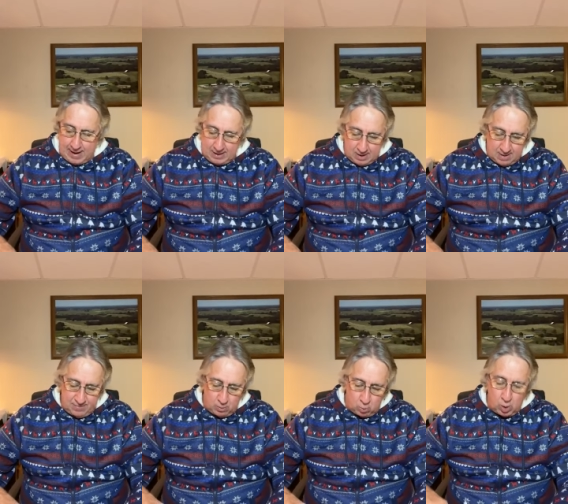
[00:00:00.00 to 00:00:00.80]
I
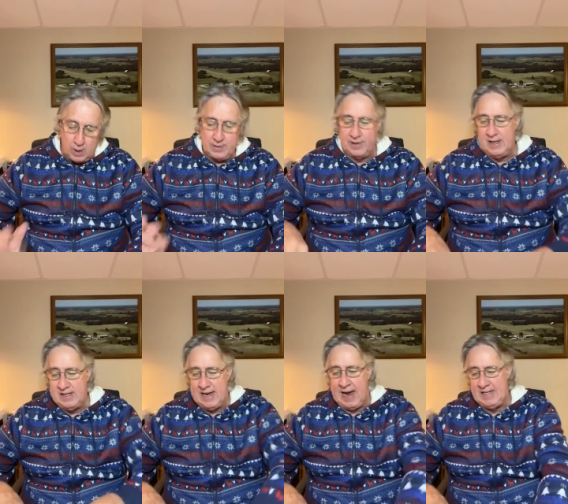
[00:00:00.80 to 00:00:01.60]
love the work that
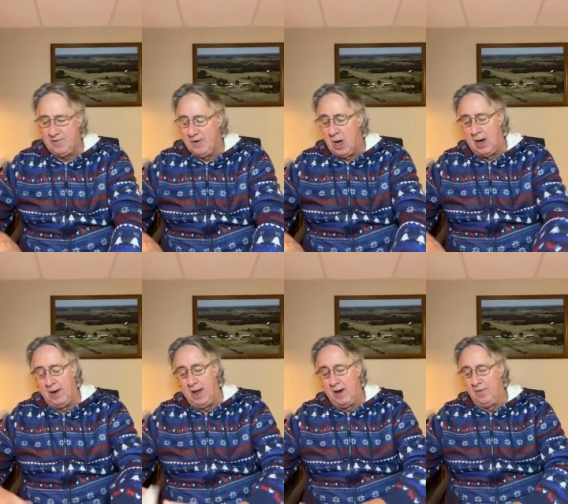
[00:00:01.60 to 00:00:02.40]
these guys have done,
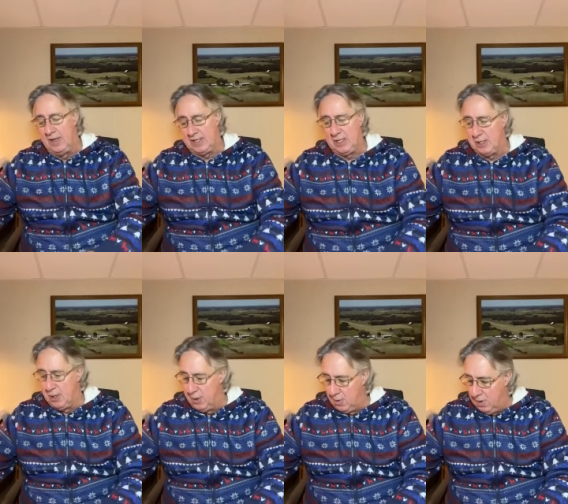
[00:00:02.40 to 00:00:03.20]
and none of this is
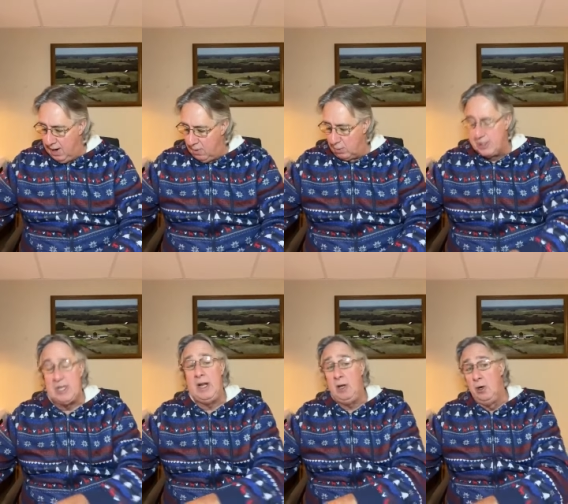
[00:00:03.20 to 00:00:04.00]
new. We're
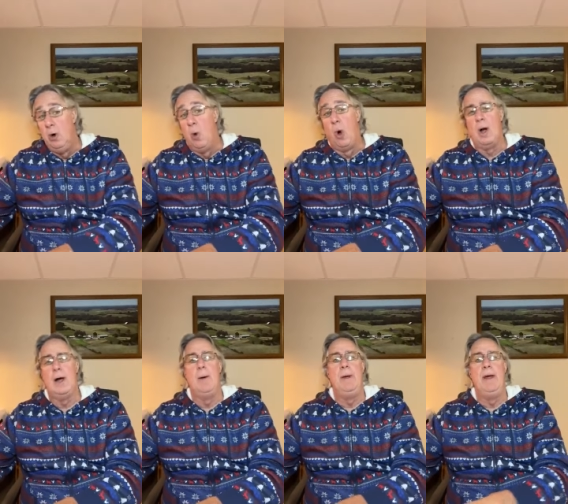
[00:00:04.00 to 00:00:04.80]
seeing new work
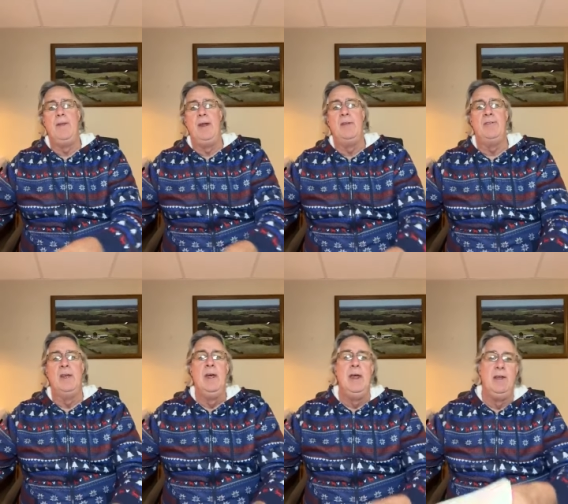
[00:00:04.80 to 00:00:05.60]
come in that is
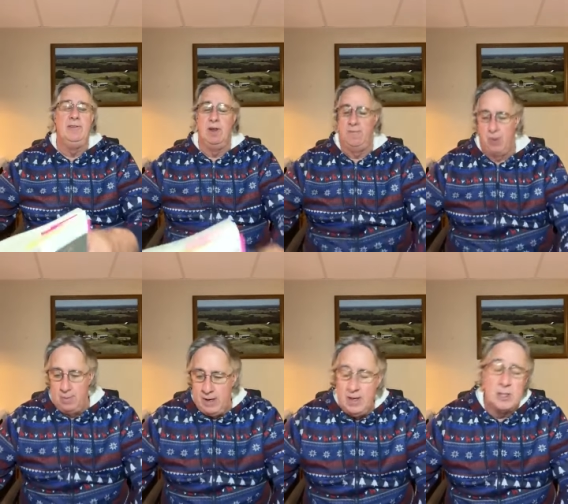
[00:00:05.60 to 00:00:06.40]
is
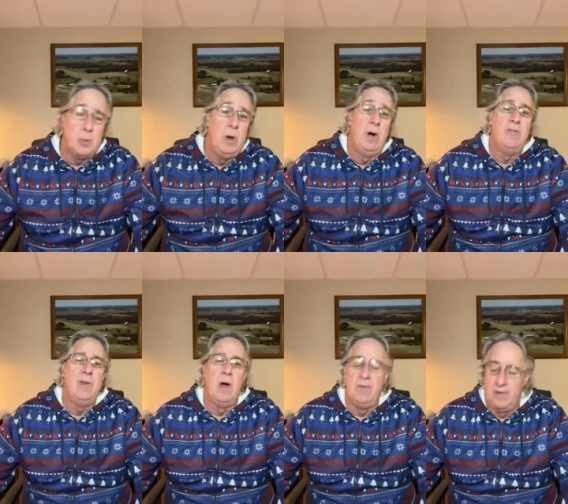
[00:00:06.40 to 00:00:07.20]
confirming this. We
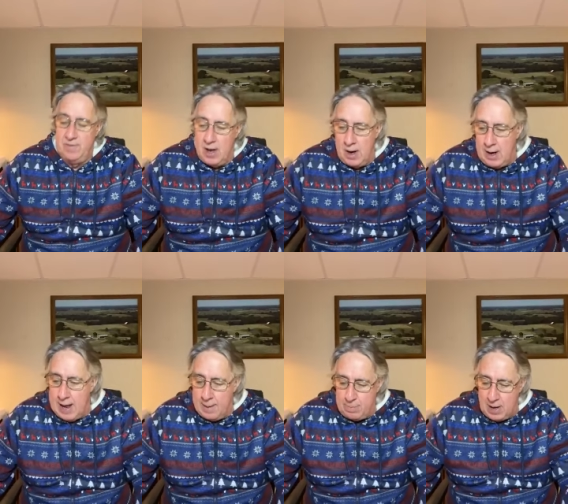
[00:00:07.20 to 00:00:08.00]
ourselves have done a
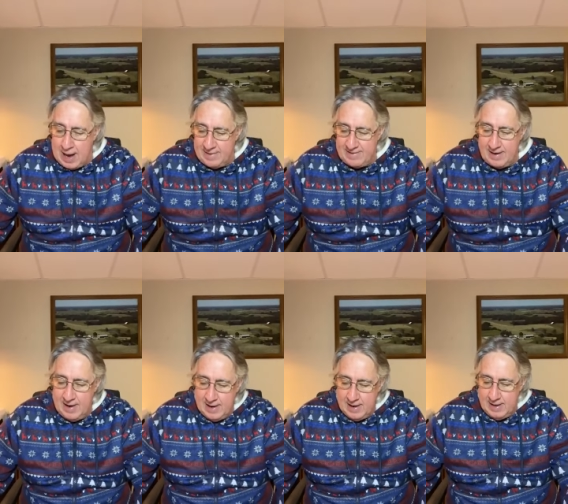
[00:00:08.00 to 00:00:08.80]
lot of plots and